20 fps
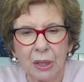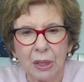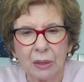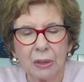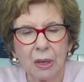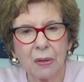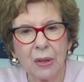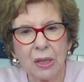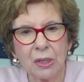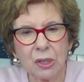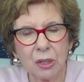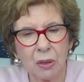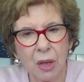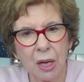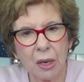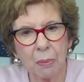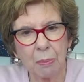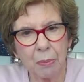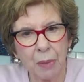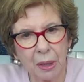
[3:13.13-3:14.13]
Now that's a lot
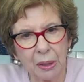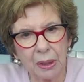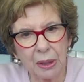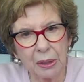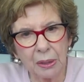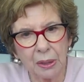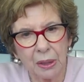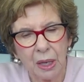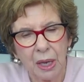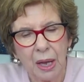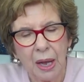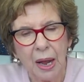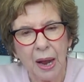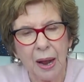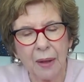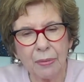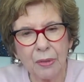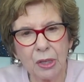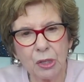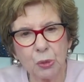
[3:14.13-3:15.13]
of money.
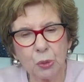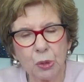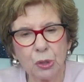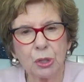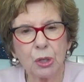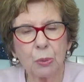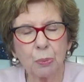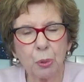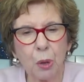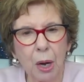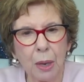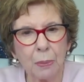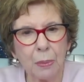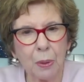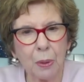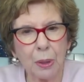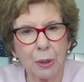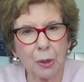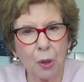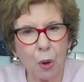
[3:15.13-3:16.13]
And this was their
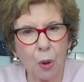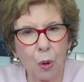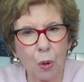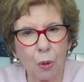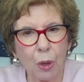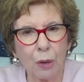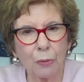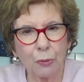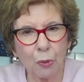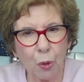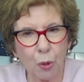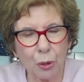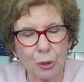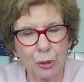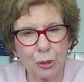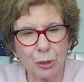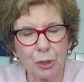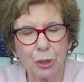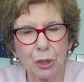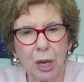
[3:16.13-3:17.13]
primary goal, of course,
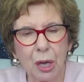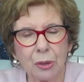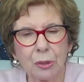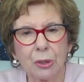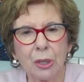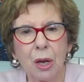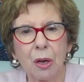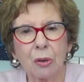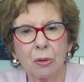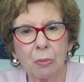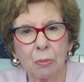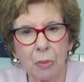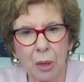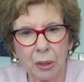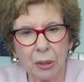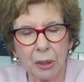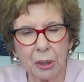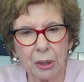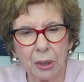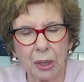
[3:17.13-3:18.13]
to cut down
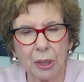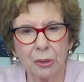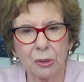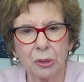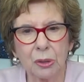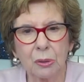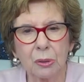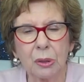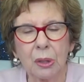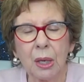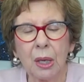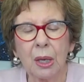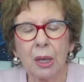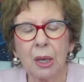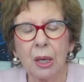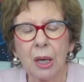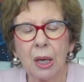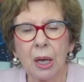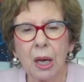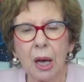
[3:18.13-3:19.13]
money and to
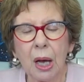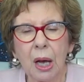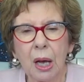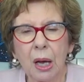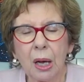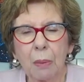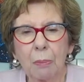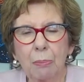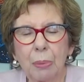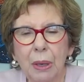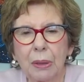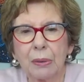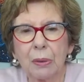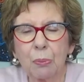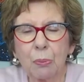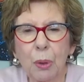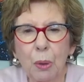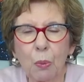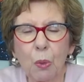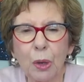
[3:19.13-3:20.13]
but
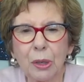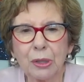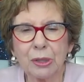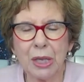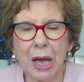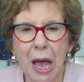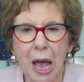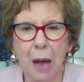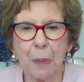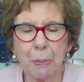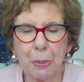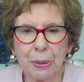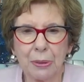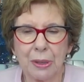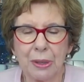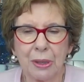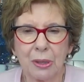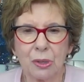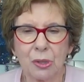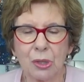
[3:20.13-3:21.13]
what has happened
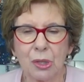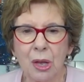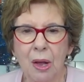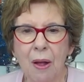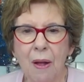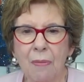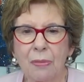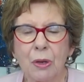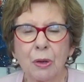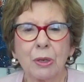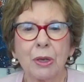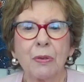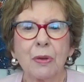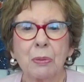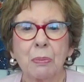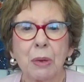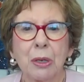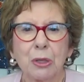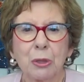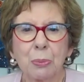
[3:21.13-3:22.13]
is they're giving
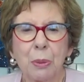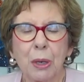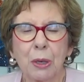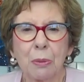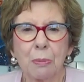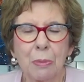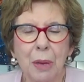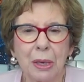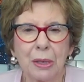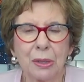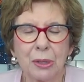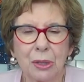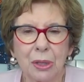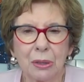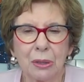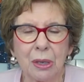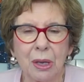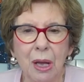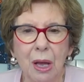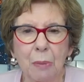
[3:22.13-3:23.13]
much better medicine
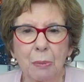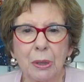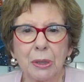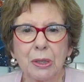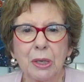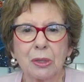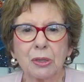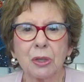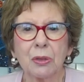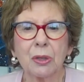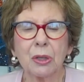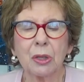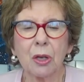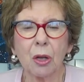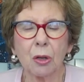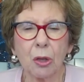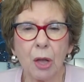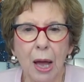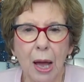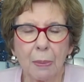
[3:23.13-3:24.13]
because of the
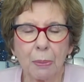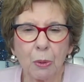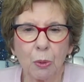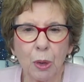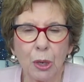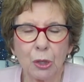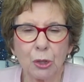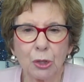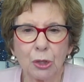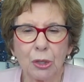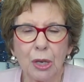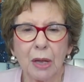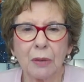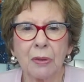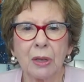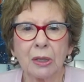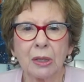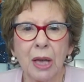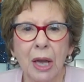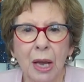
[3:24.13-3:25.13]
collaboration and
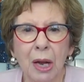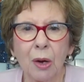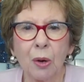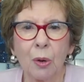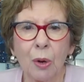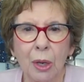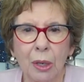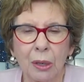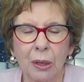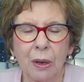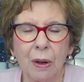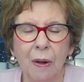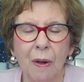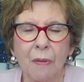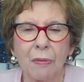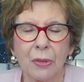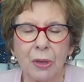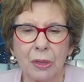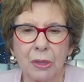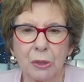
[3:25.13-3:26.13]
the caring
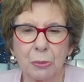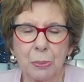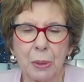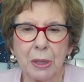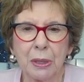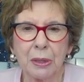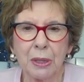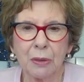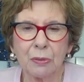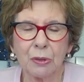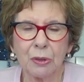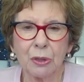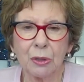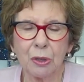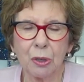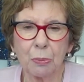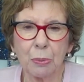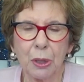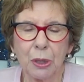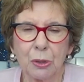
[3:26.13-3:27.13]
that is being given to
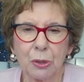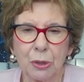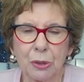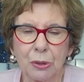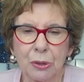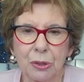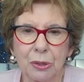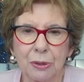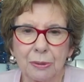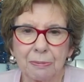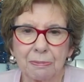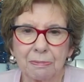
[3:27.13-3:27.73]
their patients.